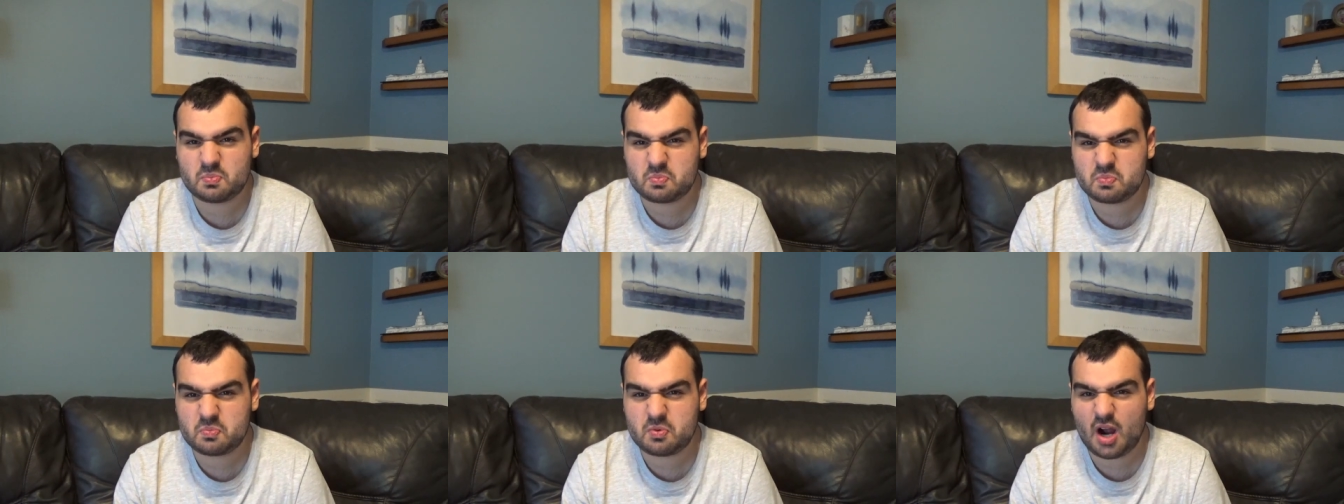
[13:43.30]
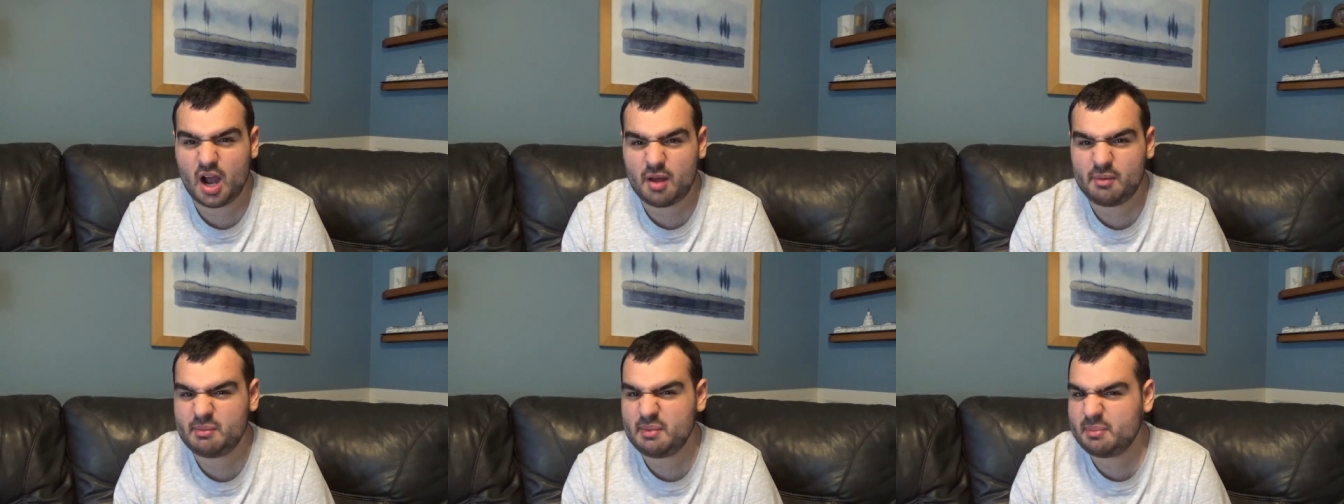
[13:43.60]

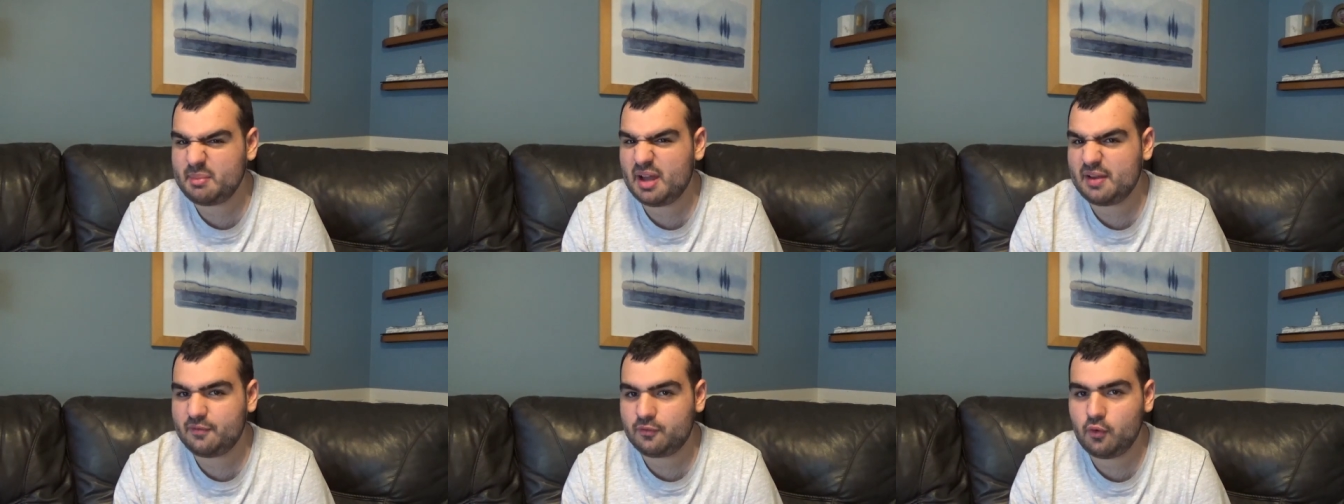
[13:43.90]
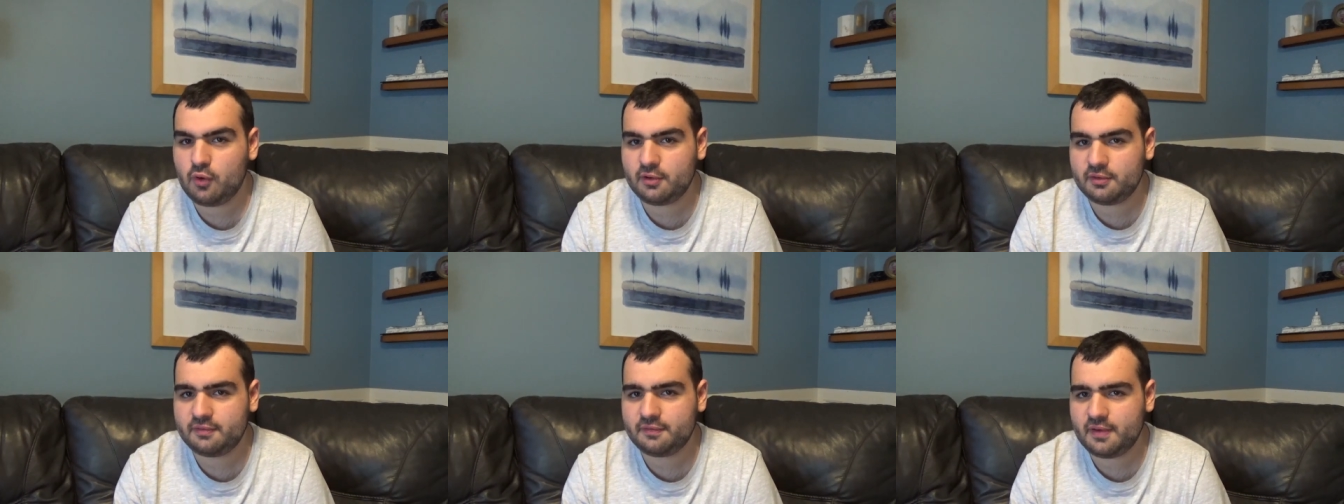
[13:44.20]
probably my
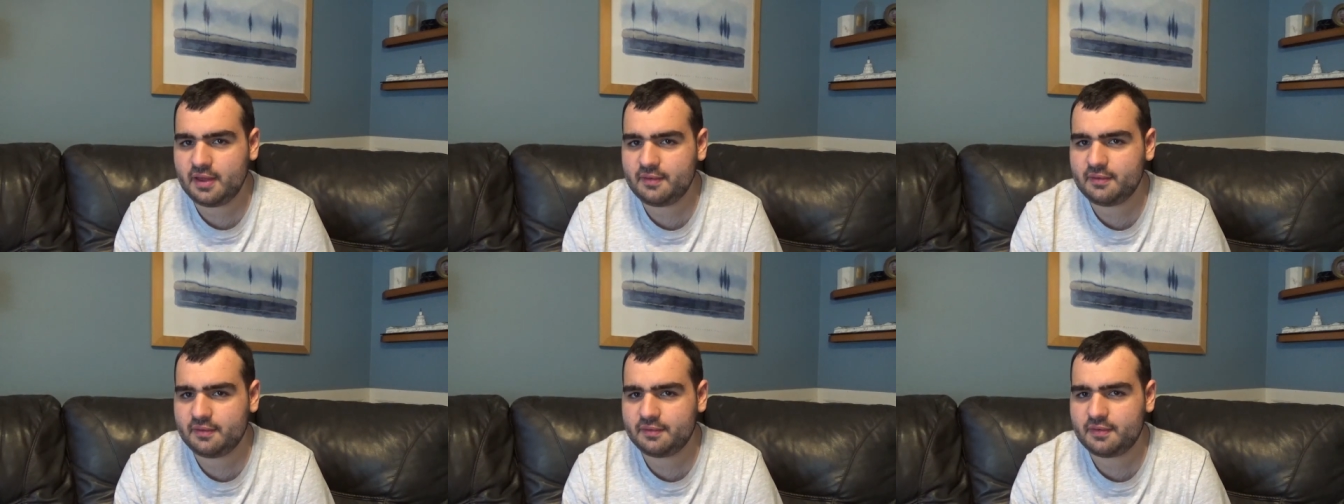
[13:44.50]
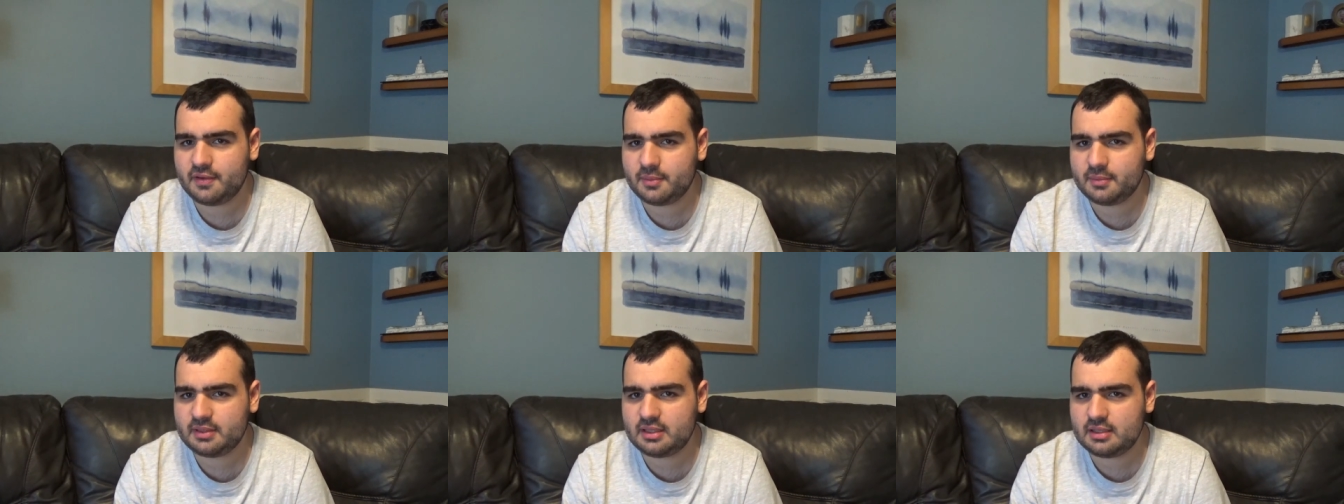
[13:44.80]
fourth favorite
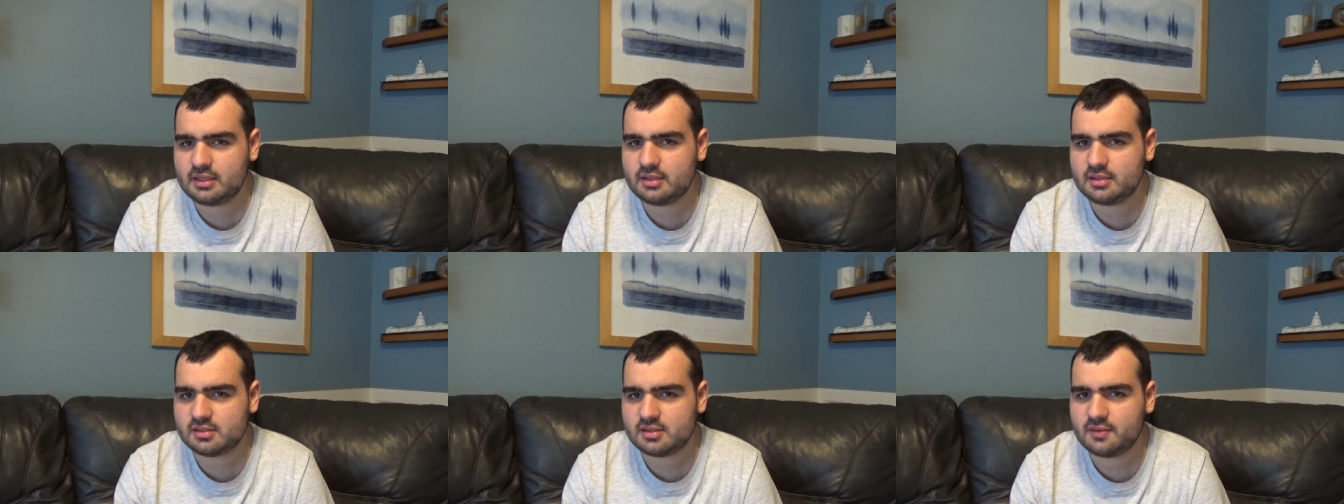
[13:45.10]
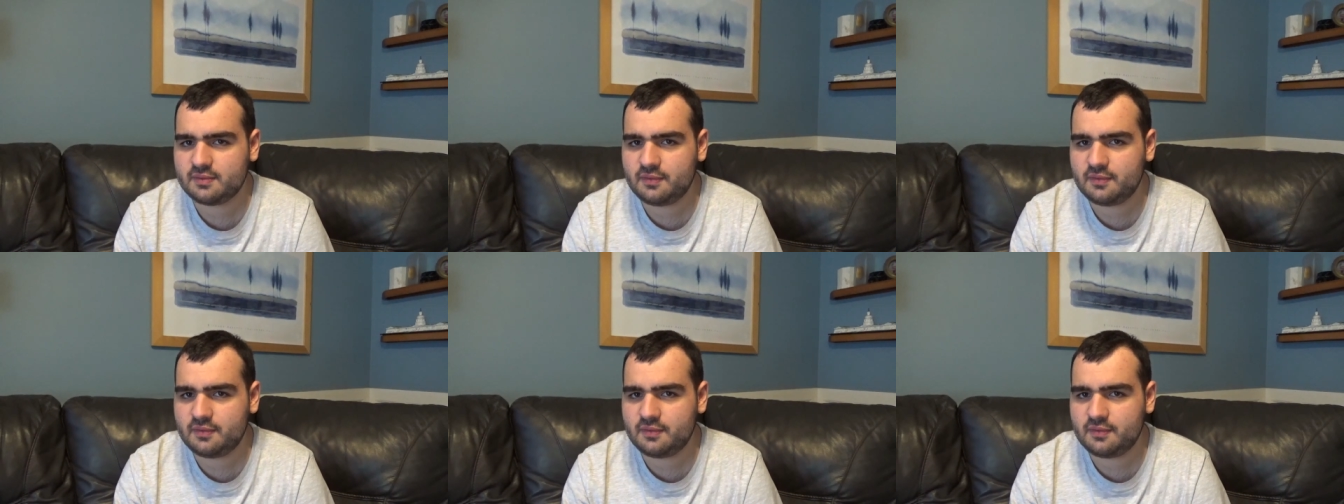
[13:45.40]
film of the year so